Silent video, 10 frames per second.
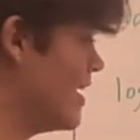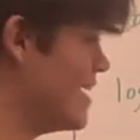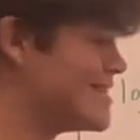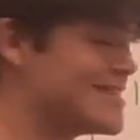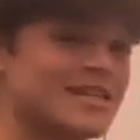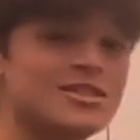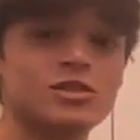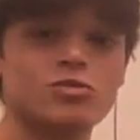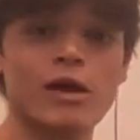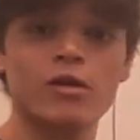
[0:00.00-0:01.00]
And since
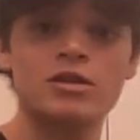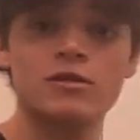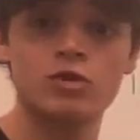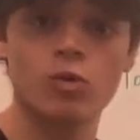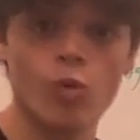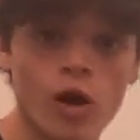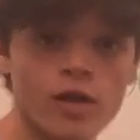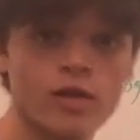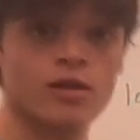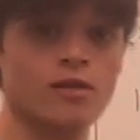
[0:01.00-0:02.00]
it's relative to
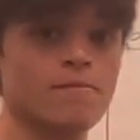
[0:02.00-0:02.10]
1,